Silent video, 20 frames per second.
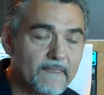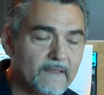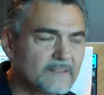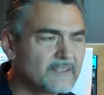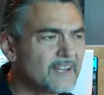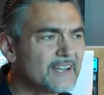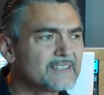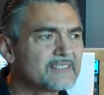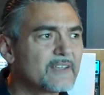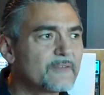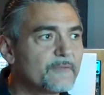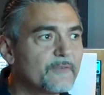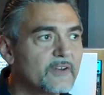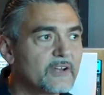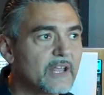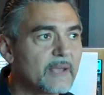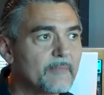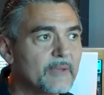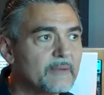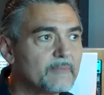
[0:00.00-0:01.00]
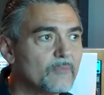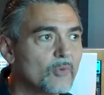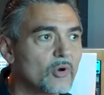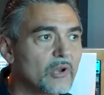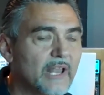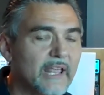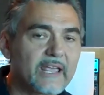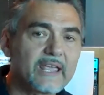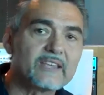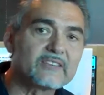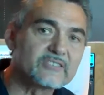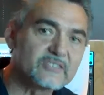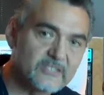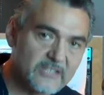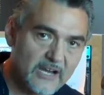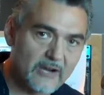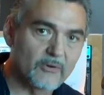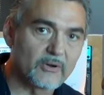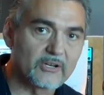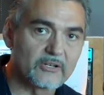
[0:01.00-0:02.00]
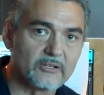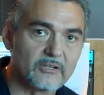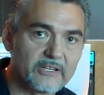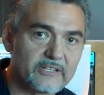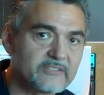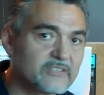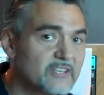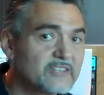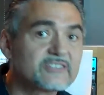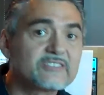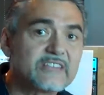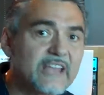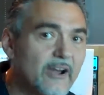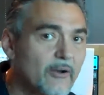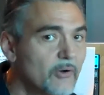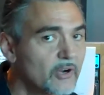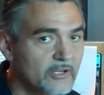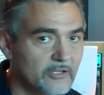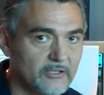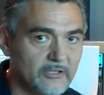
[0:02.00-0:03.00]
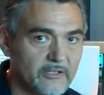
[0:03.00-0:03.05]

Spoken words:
Did I say funny? I meant more like hysterical. It's hysterical.